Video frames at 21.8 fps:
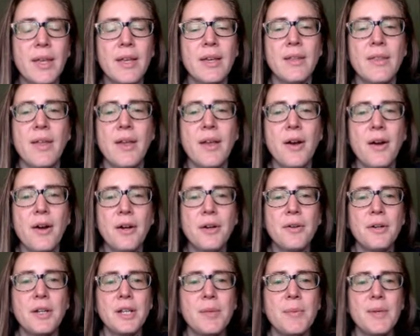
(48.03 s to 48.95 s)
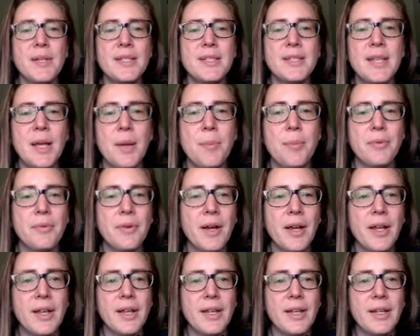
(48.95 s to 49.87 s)
They are going to be
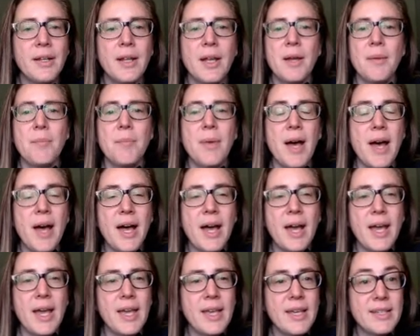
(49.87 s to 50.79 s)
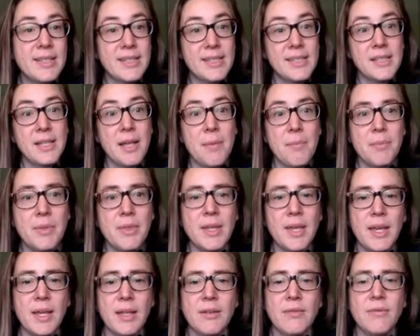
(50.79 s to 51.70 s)
separated by
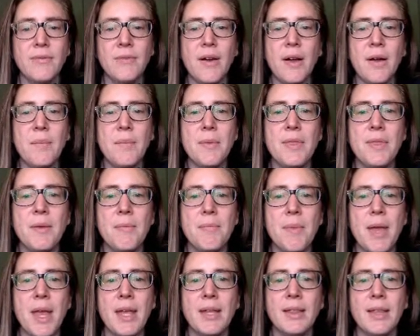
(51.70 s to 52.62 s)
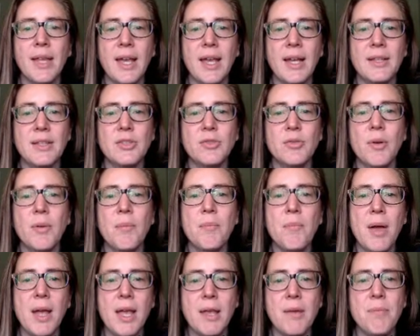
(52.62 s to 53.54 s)
something from the mainland. So it
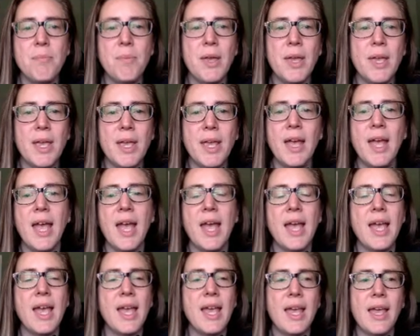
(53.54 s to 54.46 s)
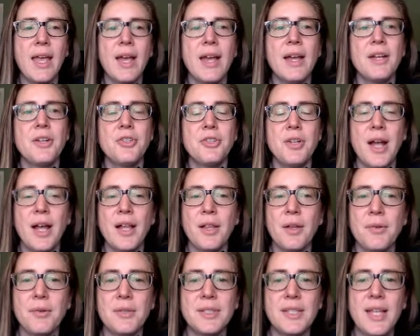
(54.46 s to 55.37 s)
might be a
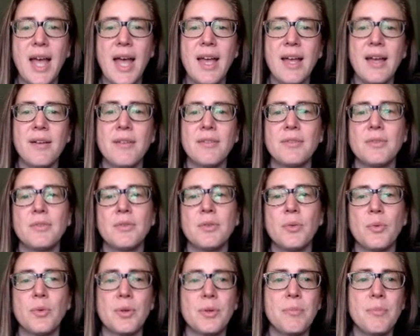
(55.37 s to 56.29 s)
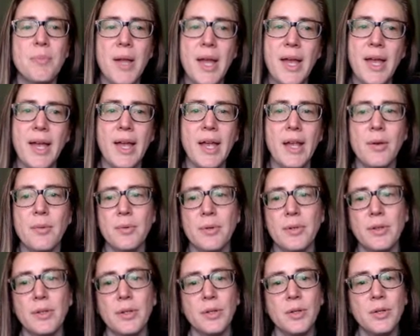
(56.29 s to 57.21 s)
shallow sound or bay or
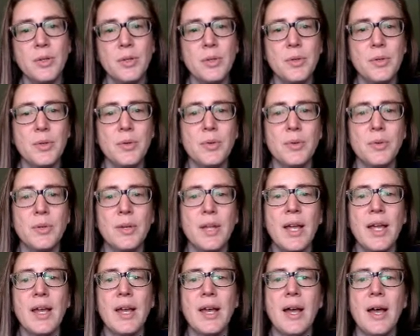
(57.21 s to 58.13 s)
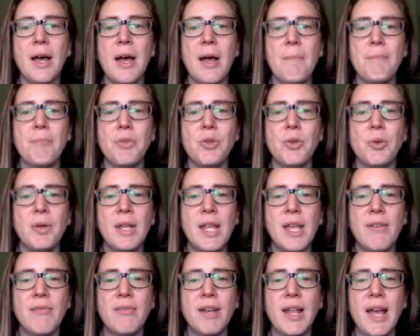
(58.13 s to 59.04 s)
lagoon. You can
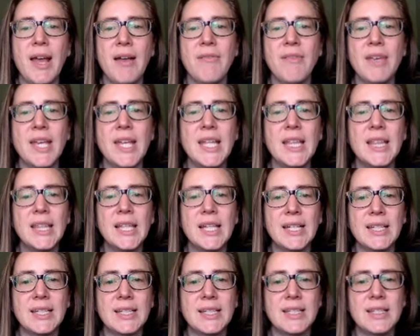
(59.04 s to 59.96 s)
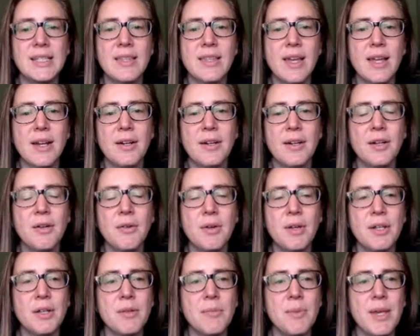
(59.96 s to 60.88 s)
even have inlets that are
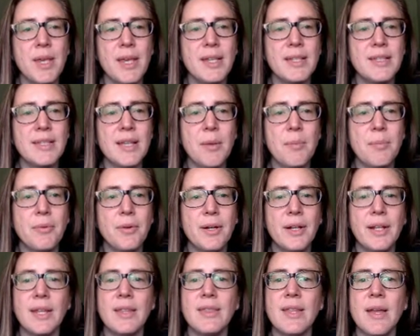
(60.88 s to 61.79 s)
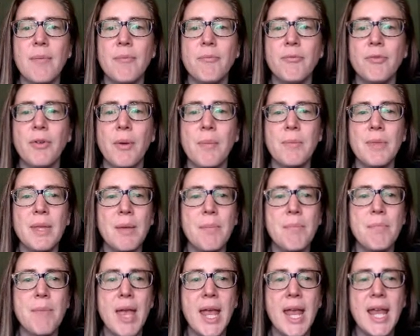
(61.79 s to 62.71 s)
going to be separating them from the
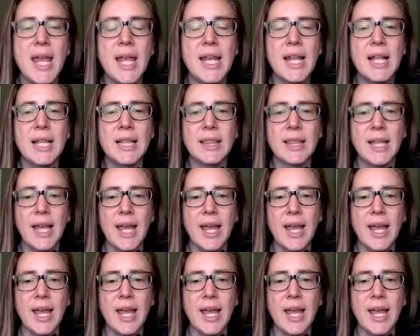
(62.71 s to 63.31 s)
mainland.